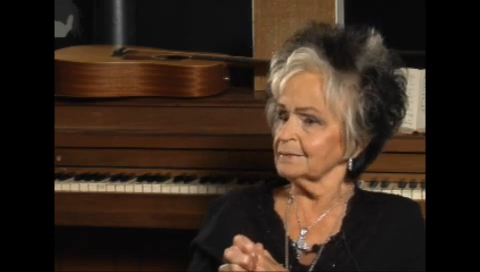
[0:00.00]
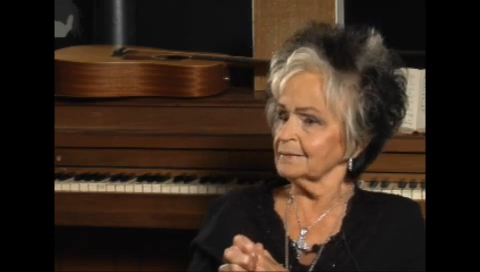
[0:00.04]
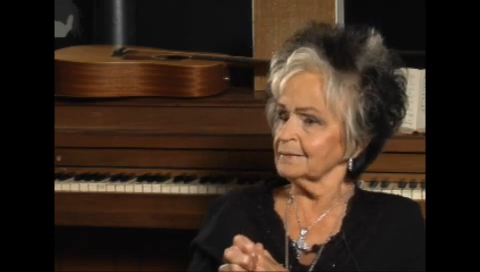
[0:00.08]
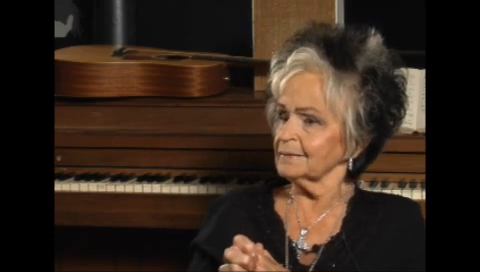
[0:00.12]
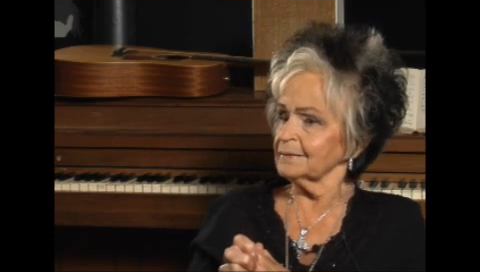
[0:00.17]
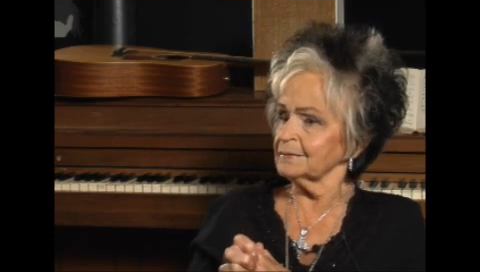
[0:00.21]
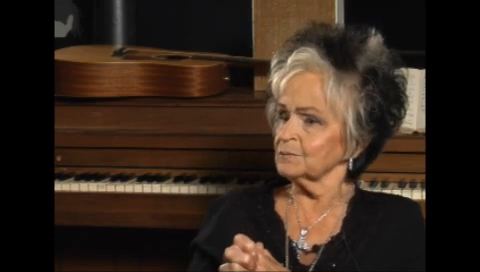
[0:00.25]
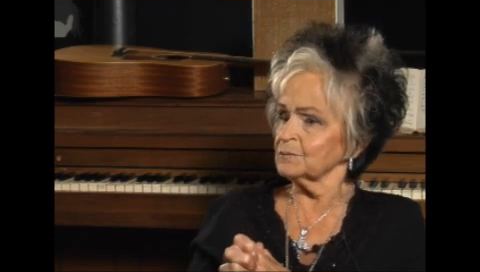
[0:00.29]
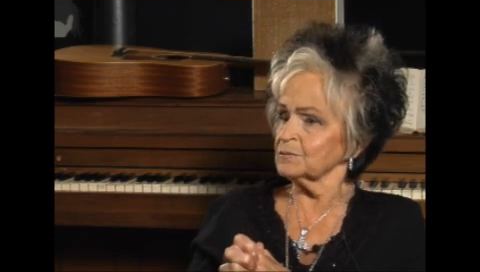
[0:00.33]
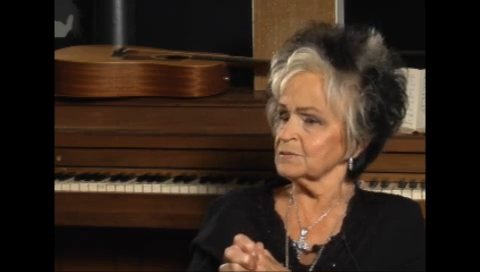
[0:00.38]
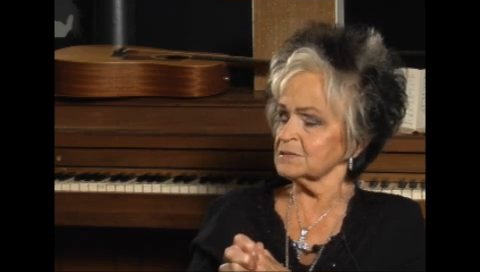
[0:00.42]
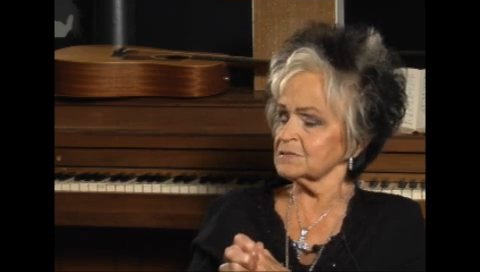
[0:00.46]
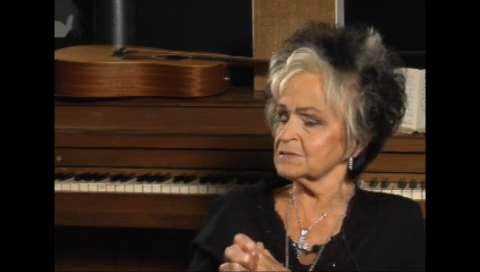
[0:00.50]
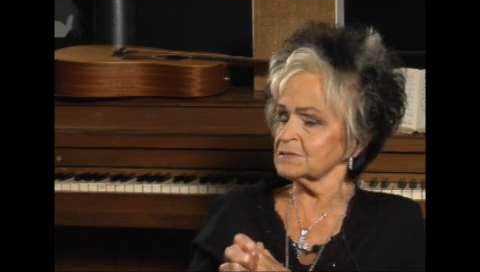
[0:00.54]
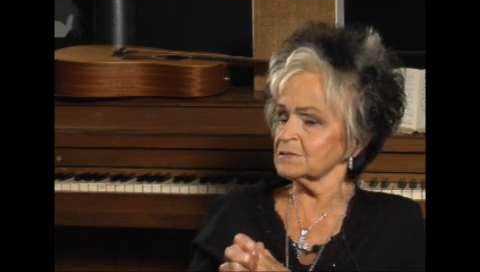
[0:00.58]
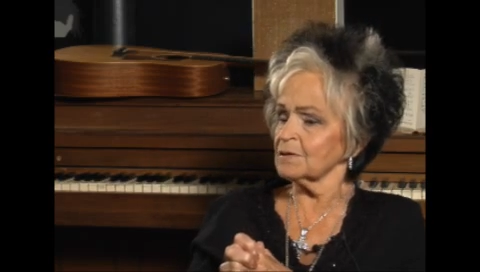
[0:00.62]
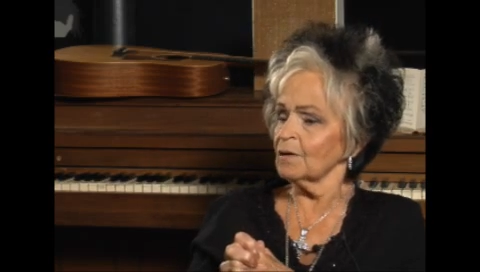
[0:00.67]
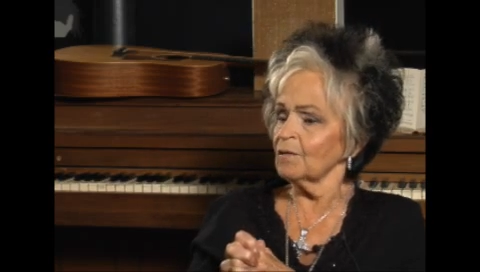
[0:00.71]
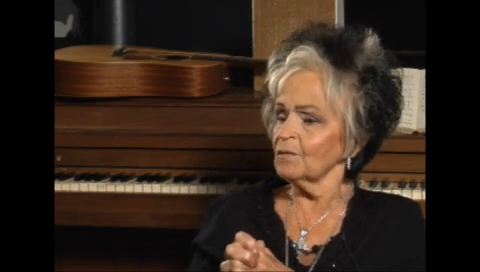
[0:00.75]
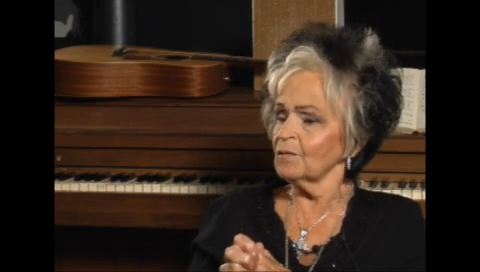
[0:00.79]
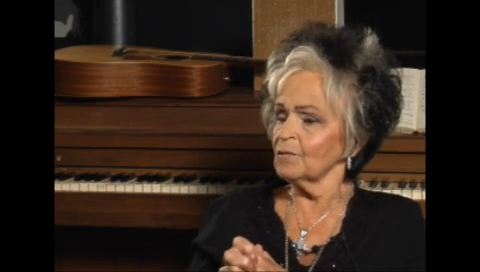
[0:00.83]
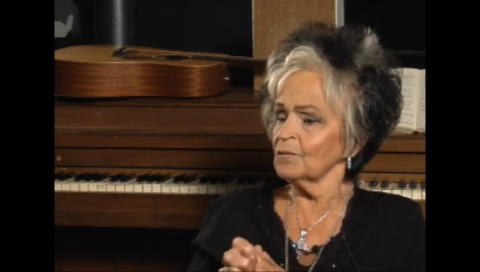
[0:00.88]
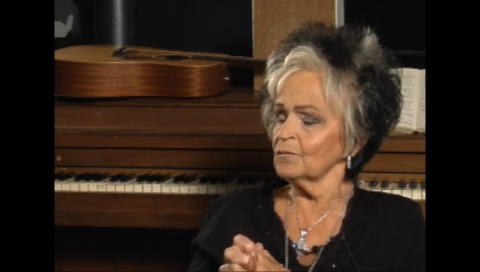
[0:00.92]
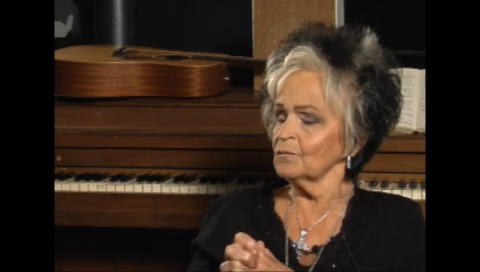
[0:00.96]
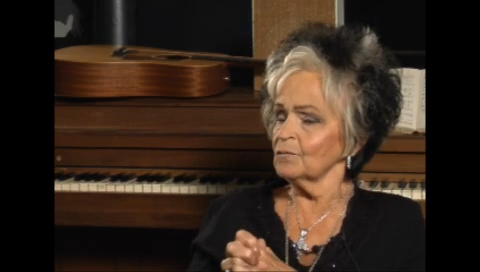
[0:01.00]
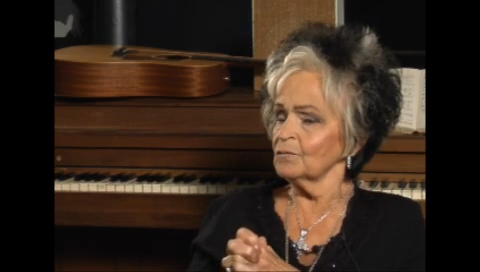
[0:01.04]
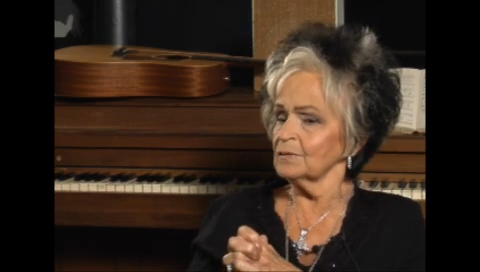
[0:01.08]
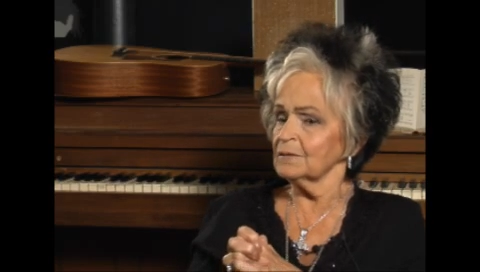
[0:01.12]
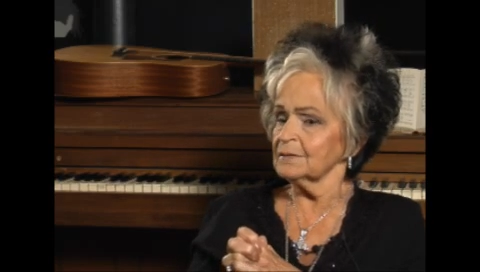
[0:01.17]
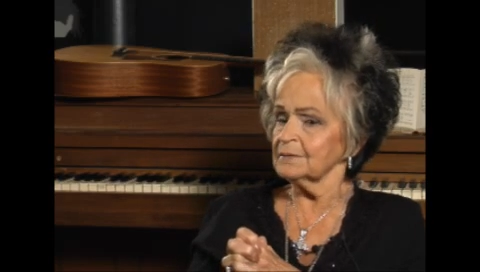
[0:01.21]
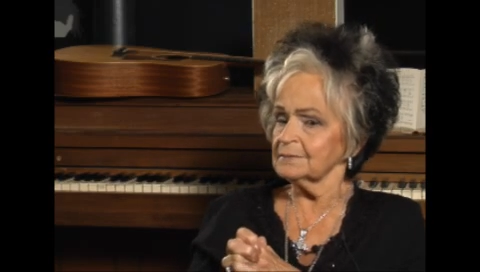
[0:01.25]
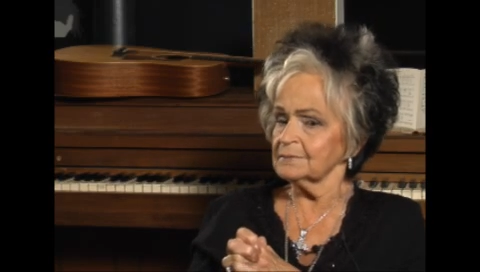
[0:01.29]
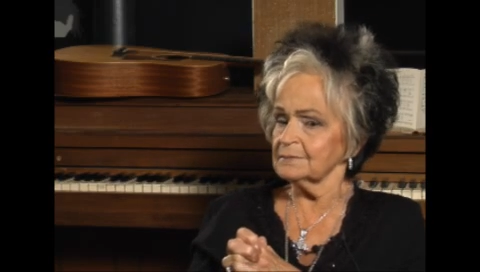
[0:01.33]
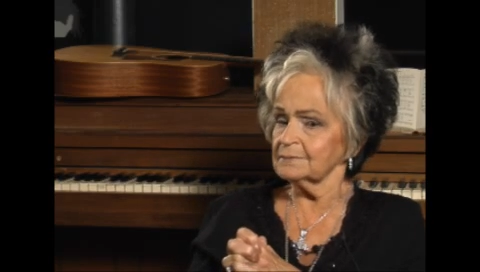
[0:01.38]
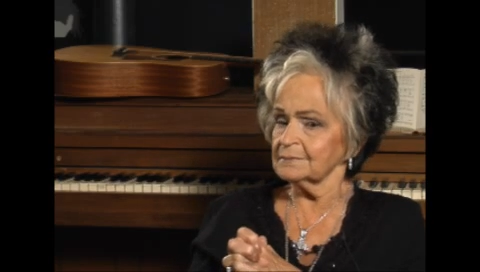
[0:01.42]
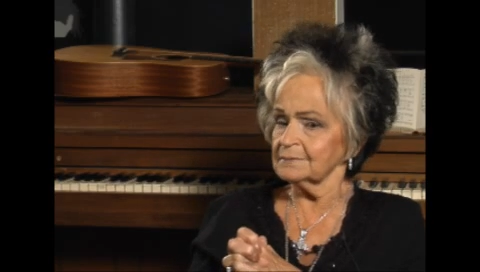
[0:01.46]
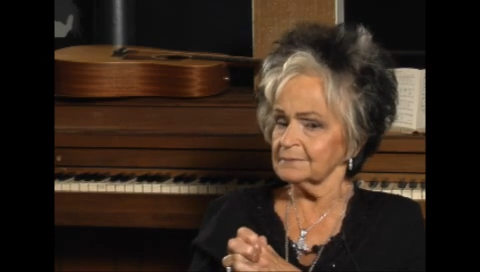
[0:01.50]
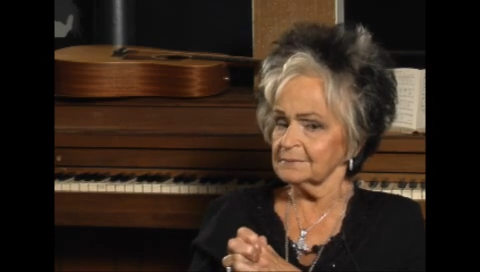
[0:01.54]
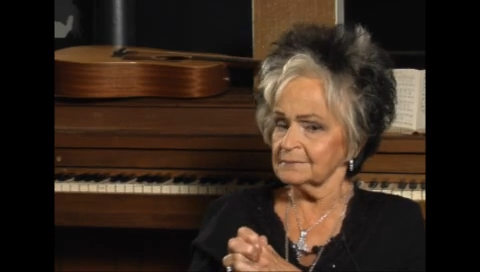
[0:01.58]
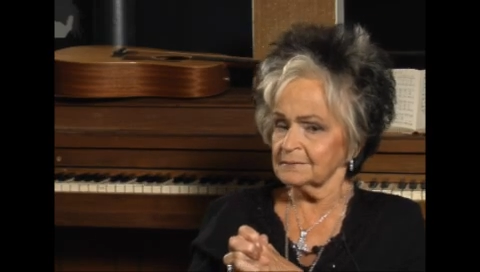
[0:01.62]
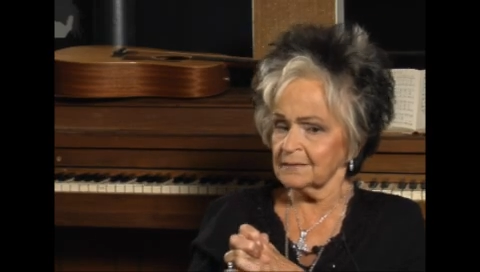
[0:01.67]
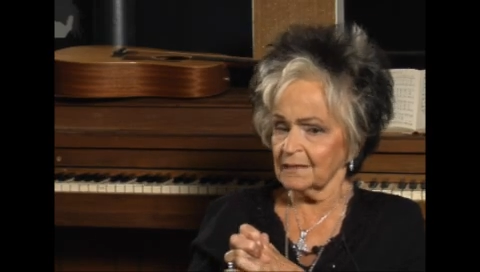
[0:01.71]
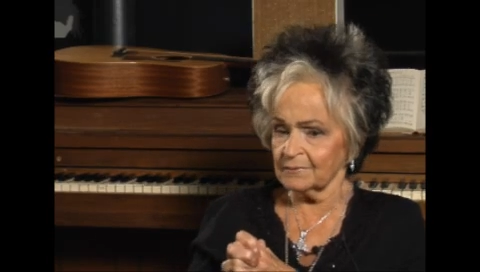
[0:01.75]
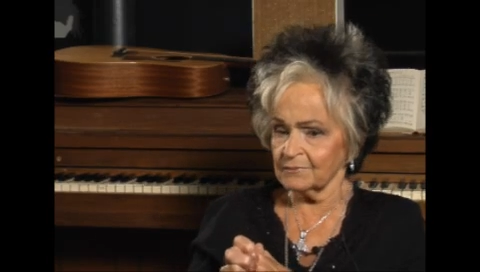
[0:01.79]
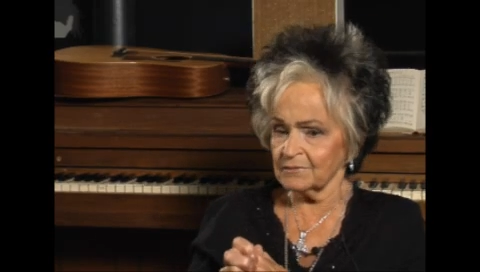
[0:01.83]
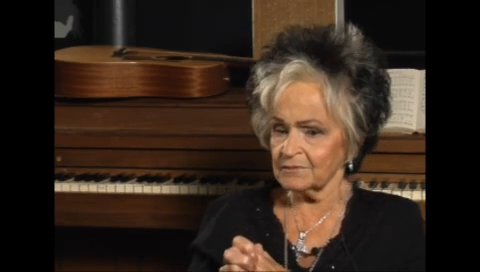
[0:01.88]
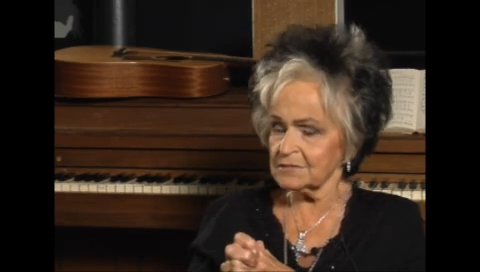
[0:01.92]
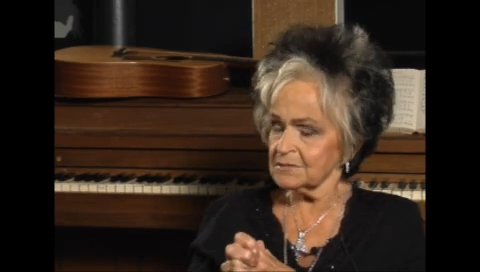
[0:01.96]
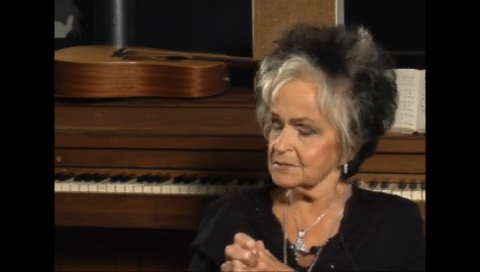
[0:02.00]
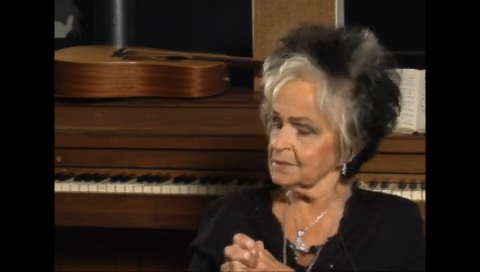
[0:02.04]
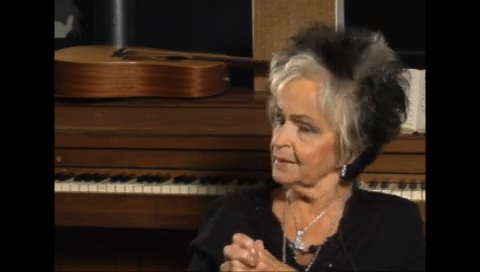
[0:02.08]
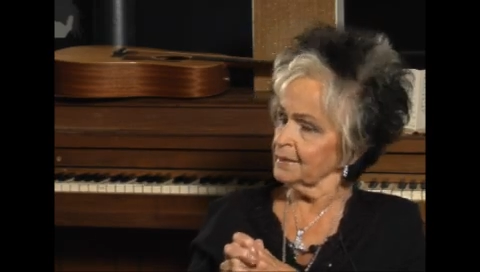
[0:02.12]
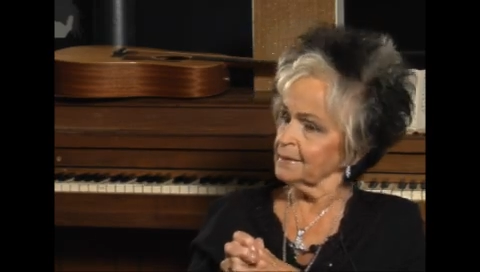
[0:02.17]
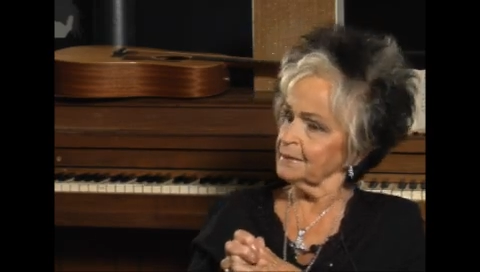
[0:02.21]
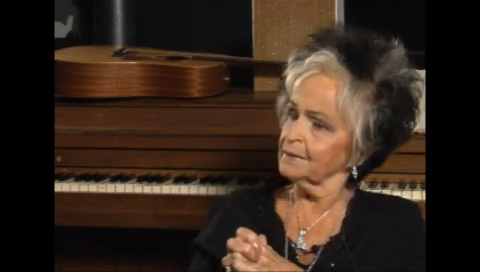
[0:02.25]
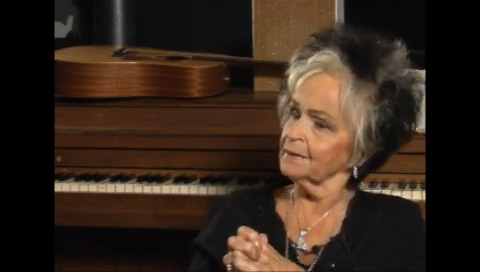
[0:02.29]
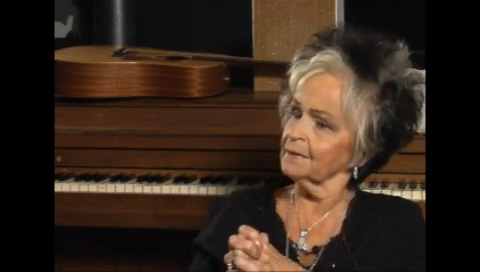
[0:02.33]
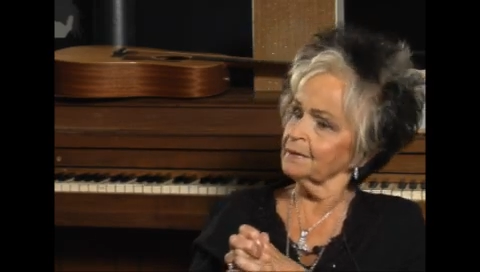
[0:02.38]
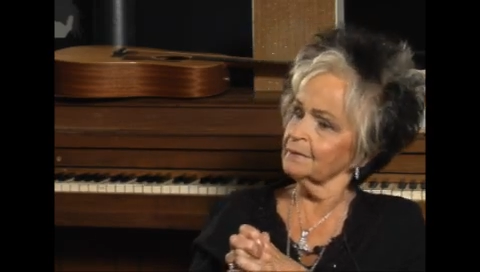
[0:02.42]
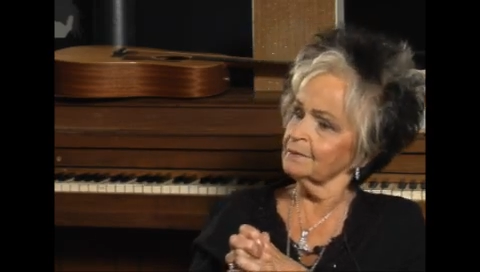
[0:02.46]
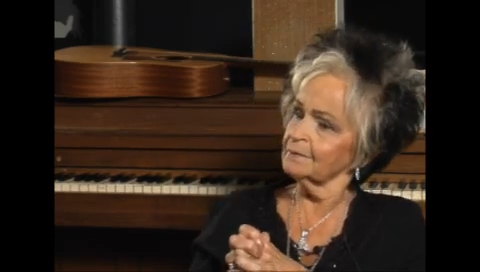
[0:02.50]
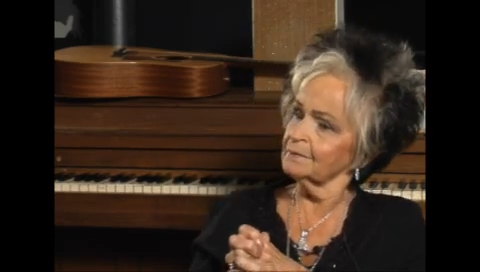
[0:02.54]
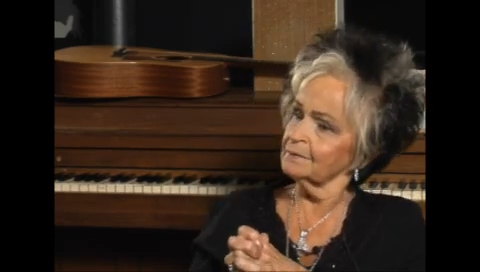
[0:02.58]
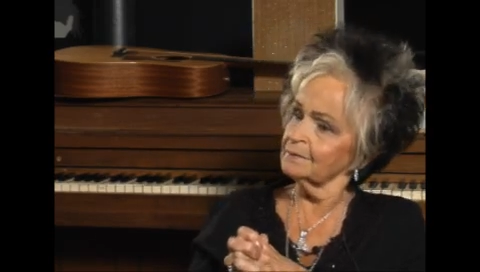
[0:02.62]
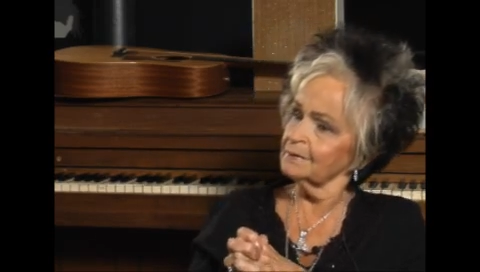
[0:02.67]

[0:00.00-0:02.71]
It was so devastating,